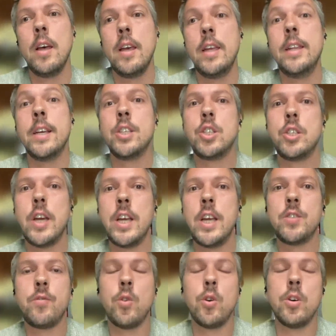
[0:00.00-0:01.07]
in
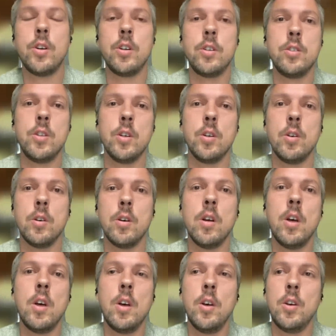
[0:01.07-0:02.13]
exchange for the
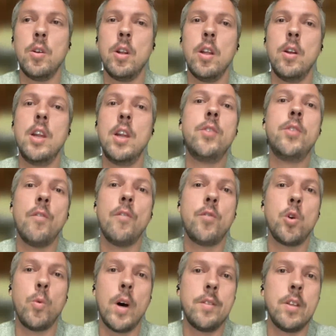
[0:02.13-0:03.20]
lifting of
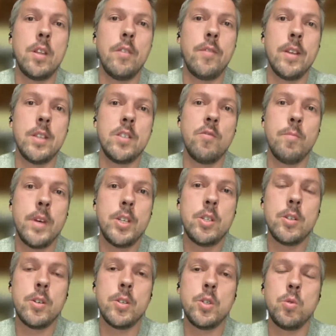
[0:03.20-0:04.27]
Rwandan defensive
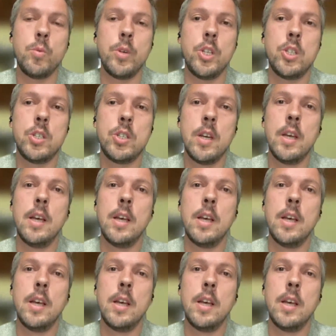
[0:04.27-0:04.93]
measures, which